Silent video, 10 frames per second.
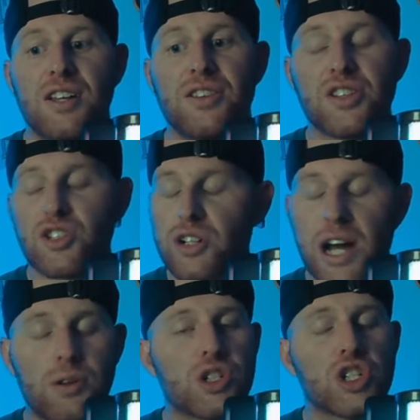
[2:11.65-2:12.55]
this
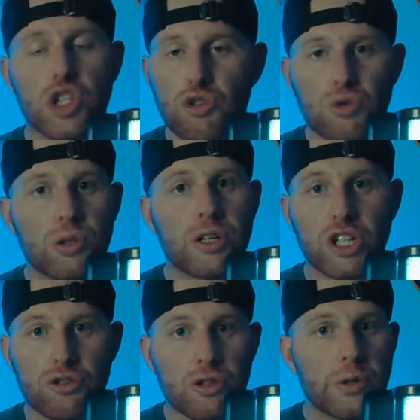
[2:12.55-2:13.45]
trout just grew and grew.